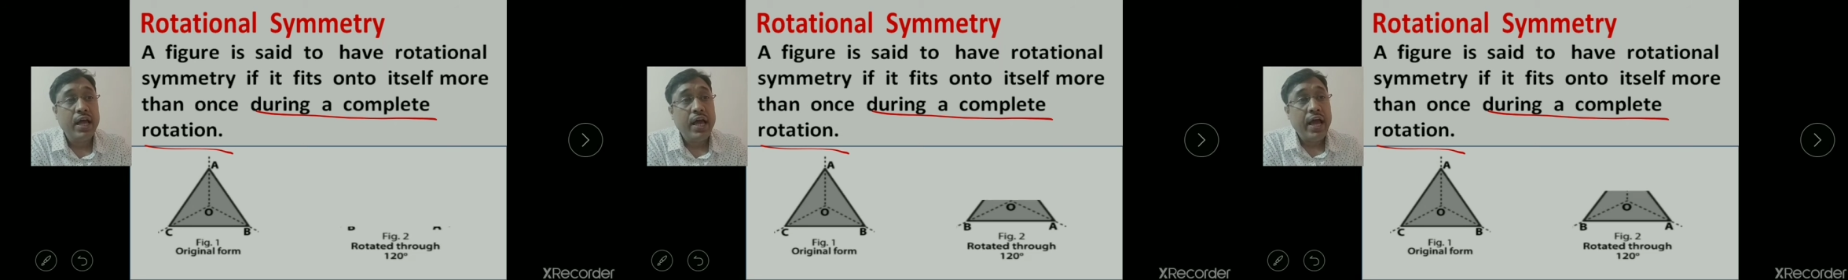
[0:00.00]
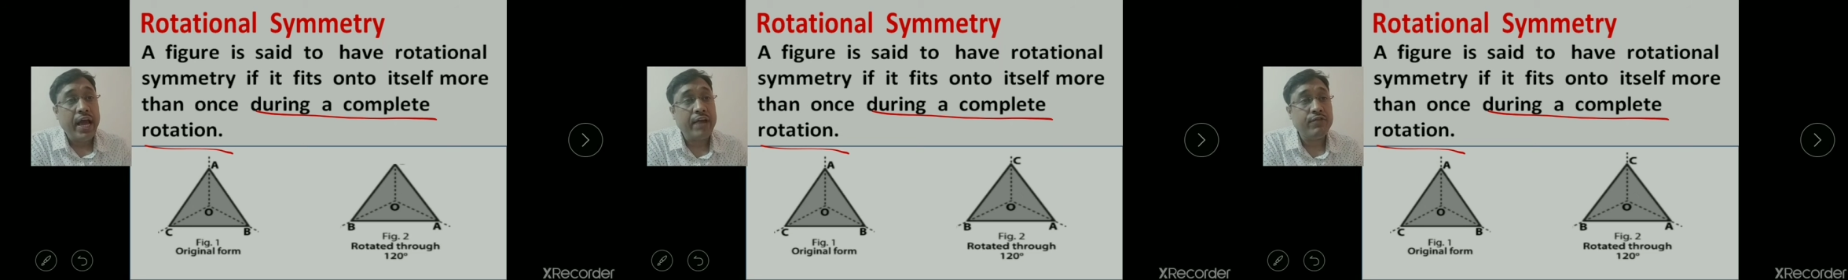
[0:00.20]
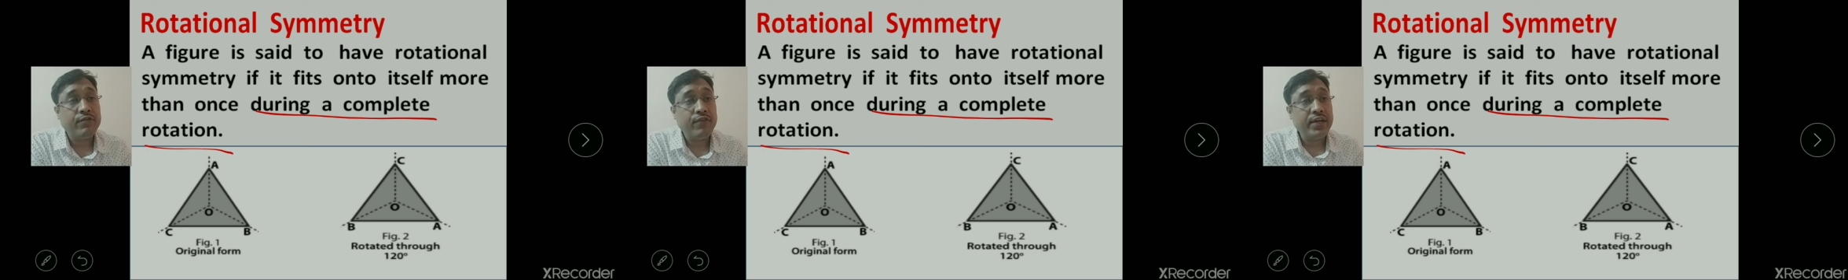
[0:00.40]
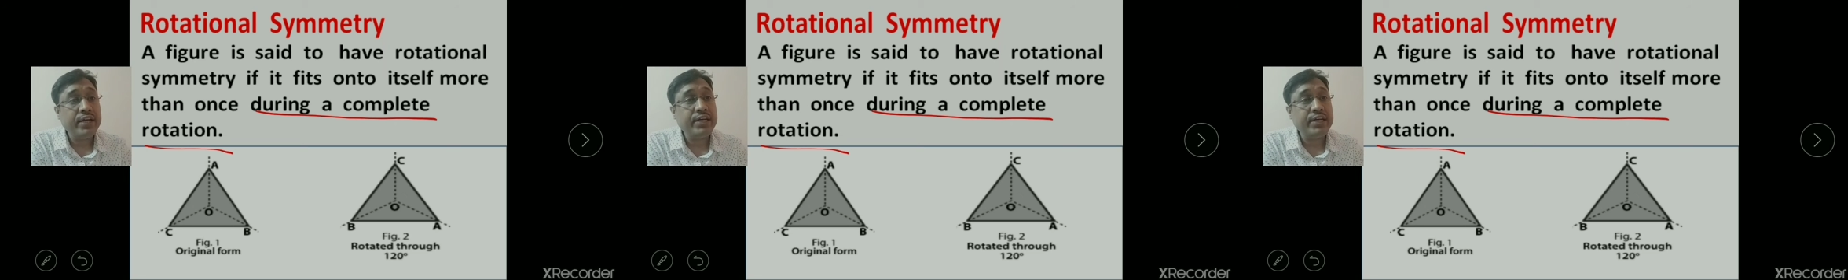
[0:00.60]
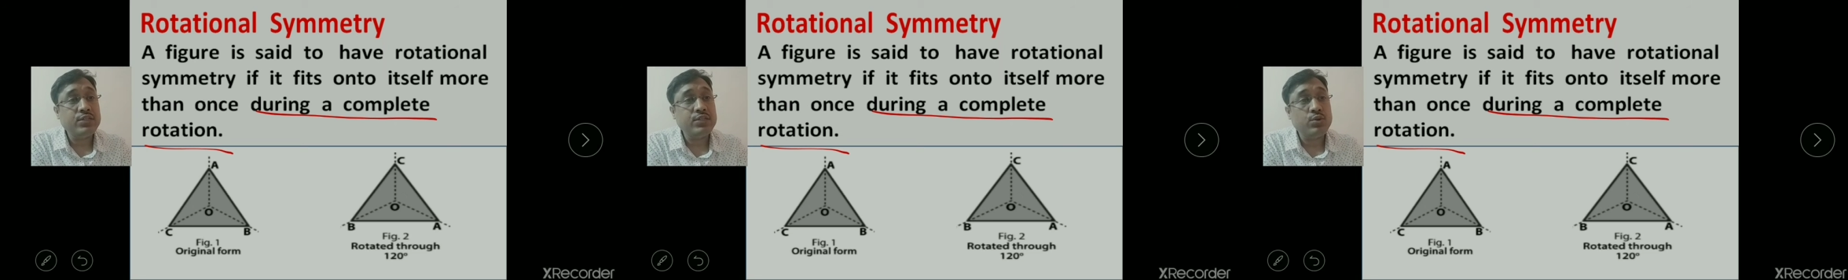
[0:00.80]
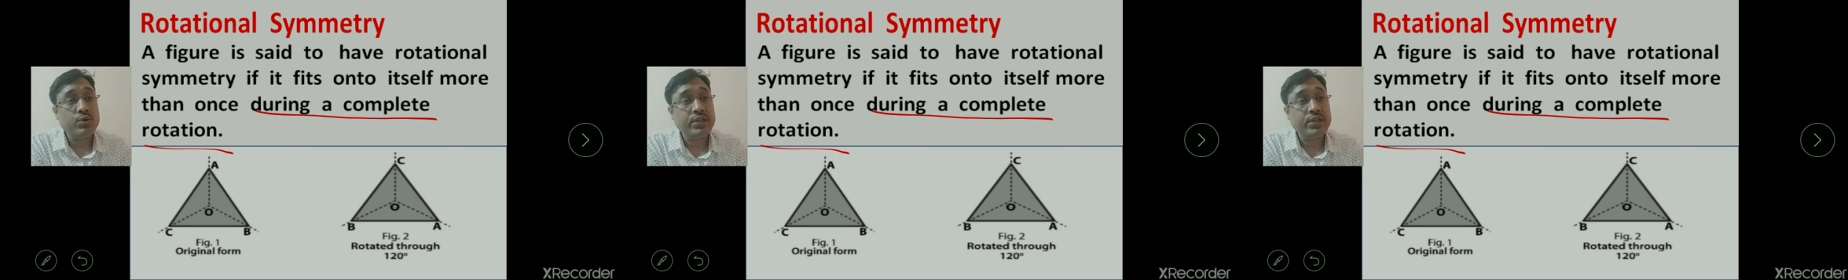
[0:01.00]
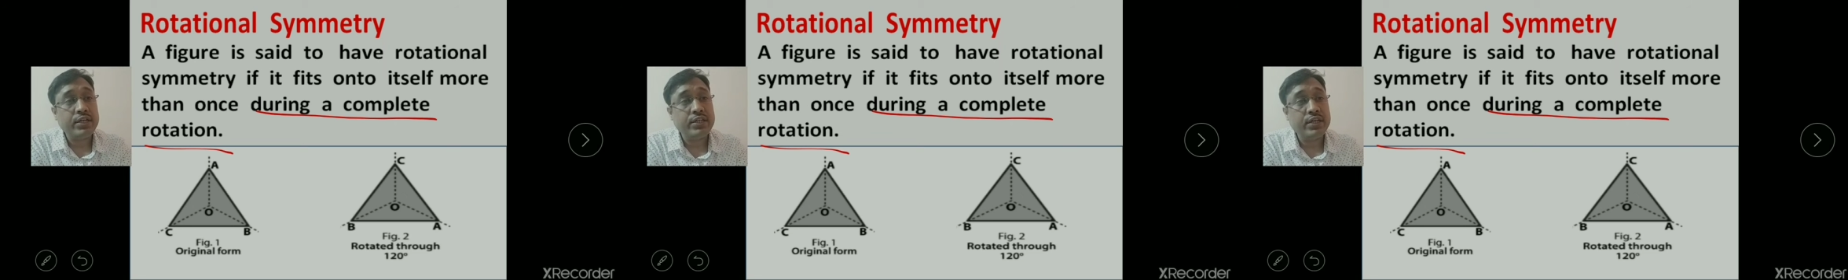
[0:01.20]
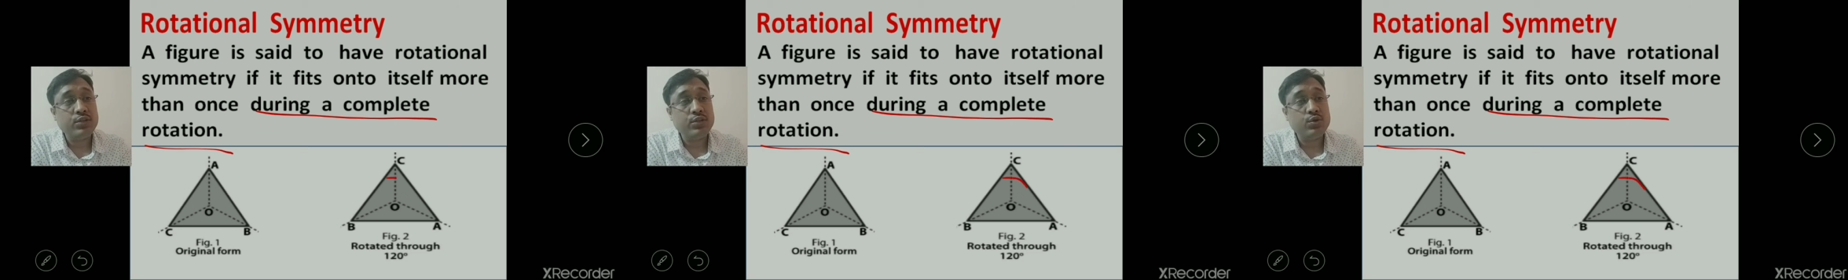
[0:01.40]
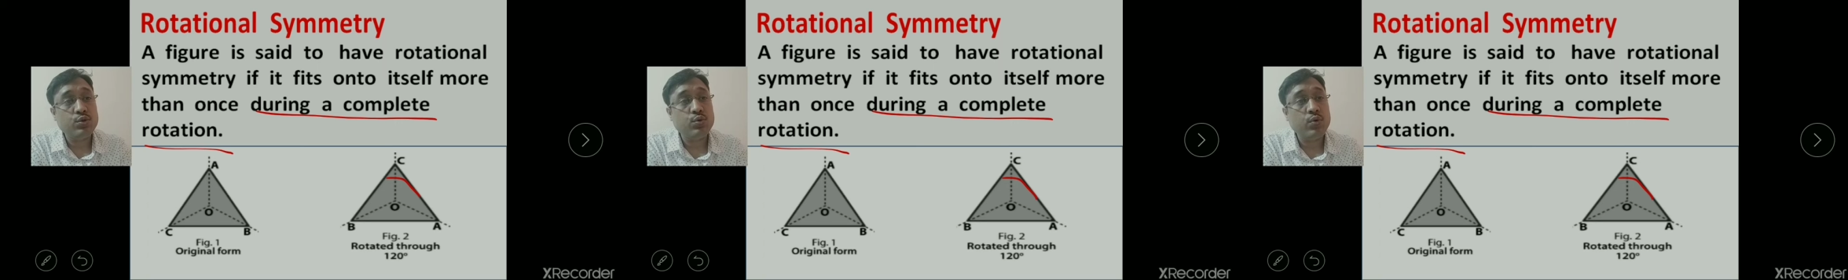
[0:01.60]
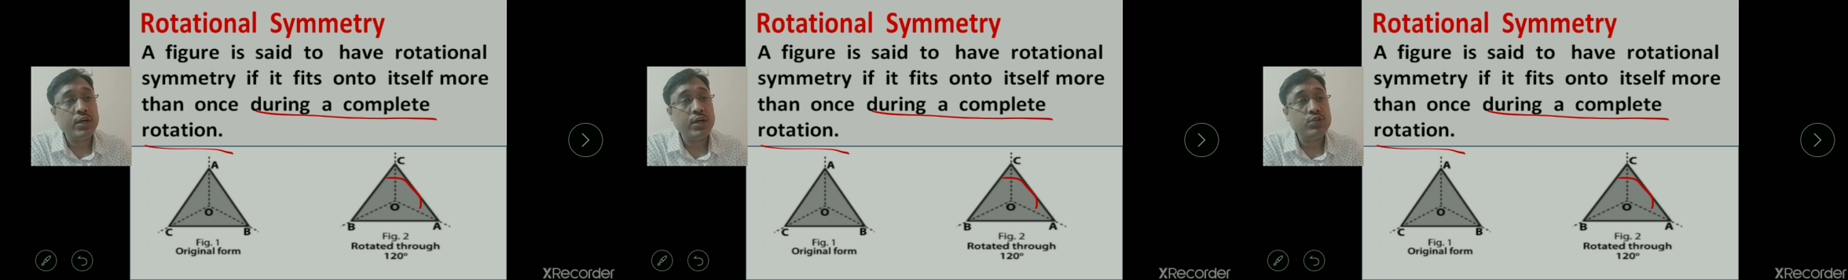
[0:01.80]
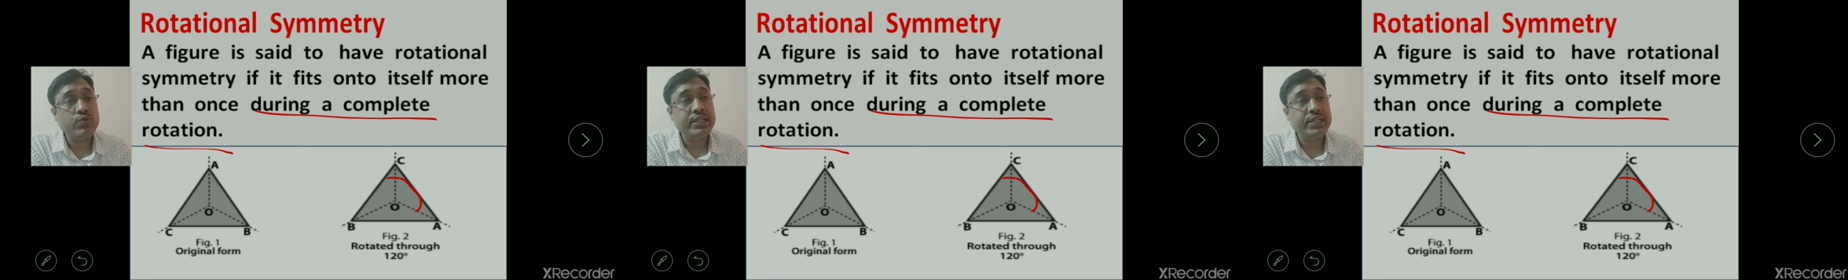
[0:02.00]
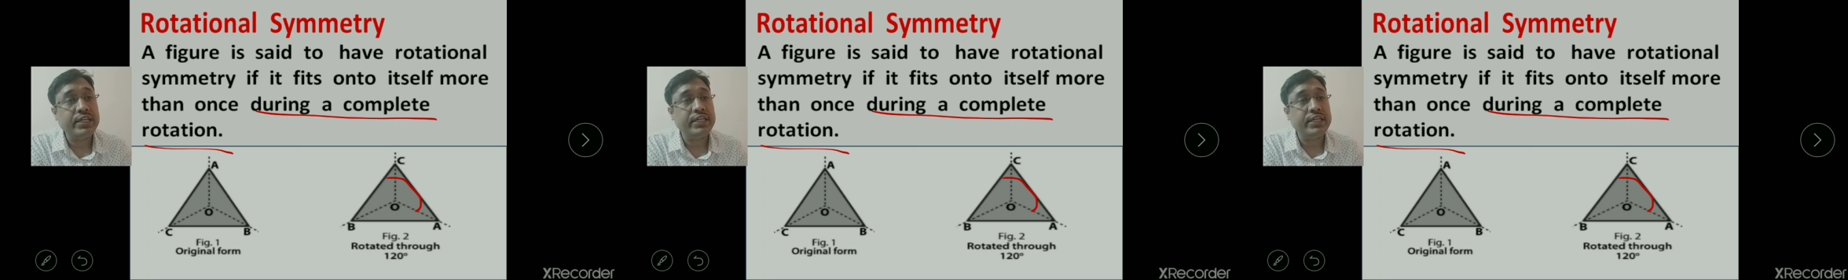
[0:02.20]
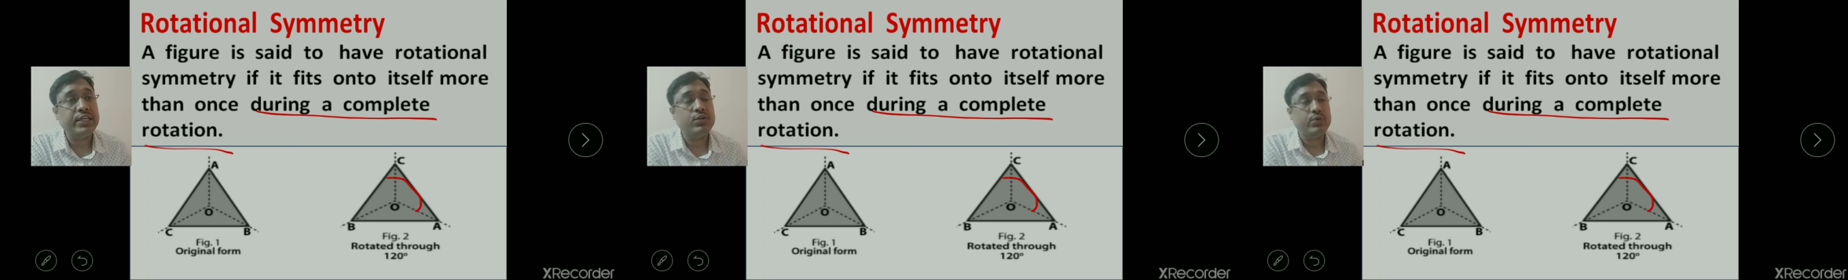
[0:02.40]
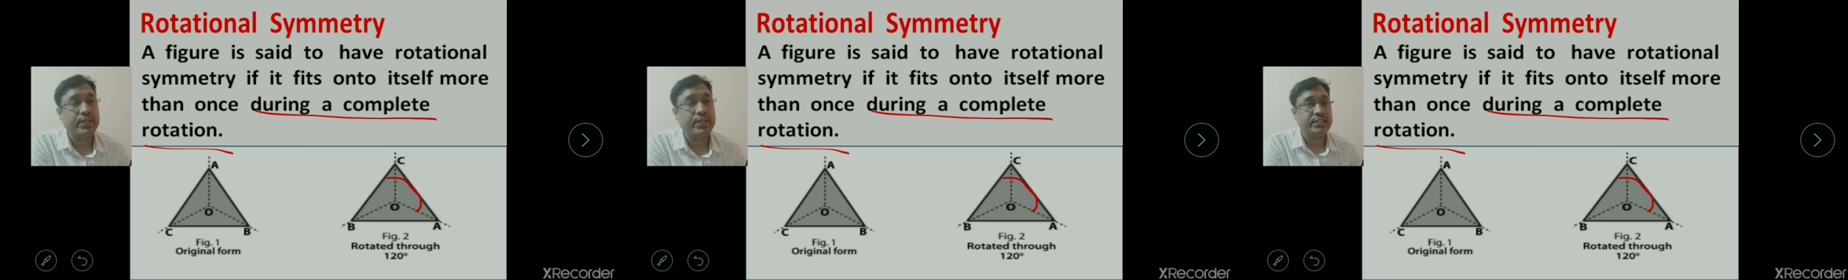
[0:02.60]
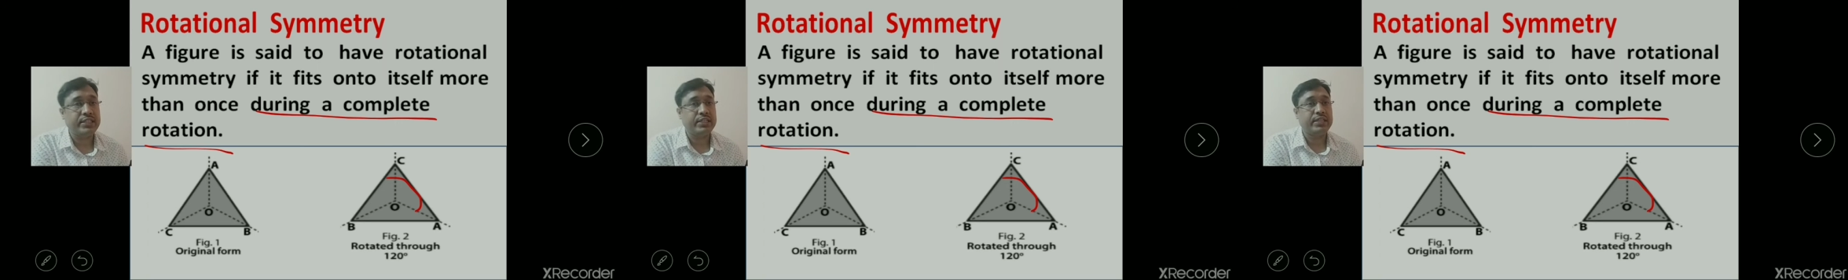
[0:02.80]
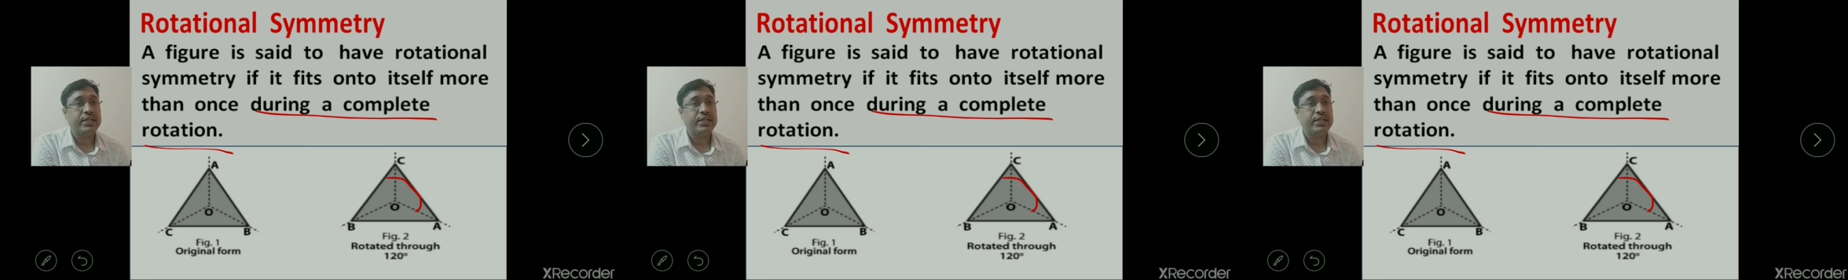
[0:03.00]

and when it is rotated through 120-degree rotation